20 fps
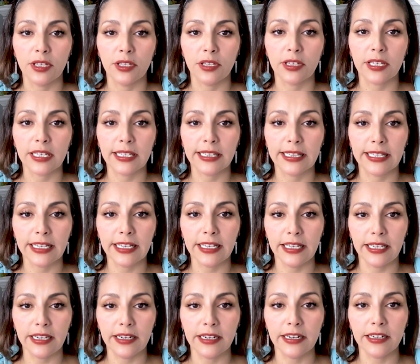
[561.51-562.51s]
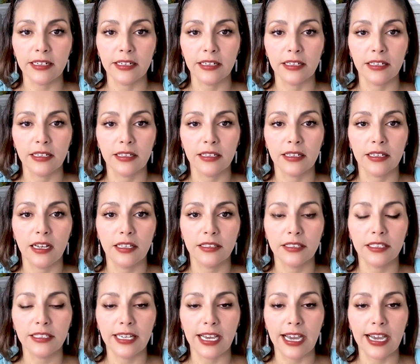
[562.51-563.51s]
You can click here on
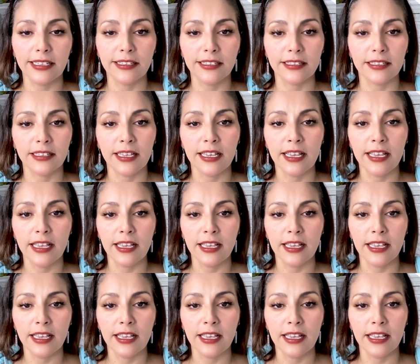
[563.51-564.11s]
the dots,